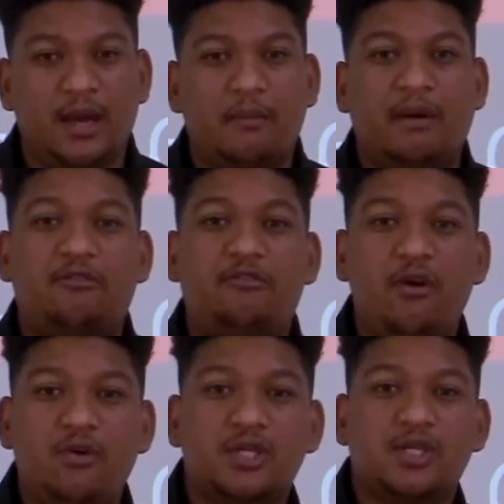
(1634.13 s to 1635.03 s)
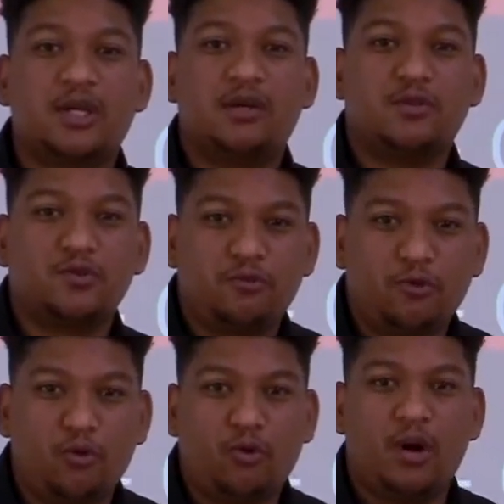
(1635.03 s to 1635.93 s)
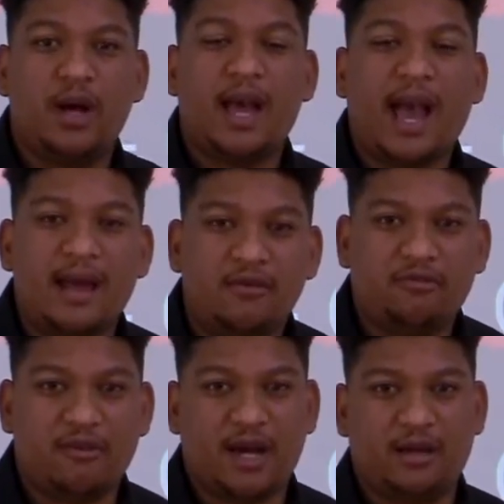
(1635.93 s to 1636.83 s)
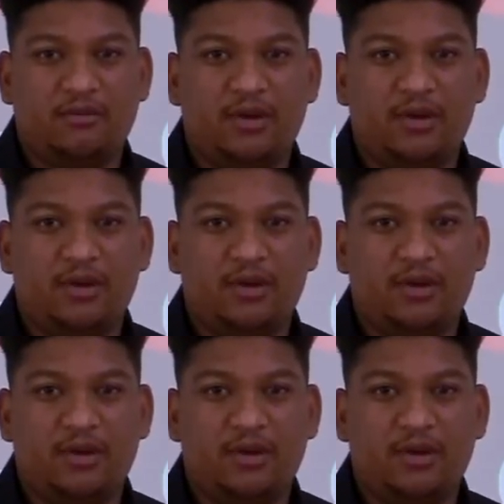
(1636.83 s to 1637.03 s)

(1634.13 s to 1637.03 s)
but focus on levels 4 and 5.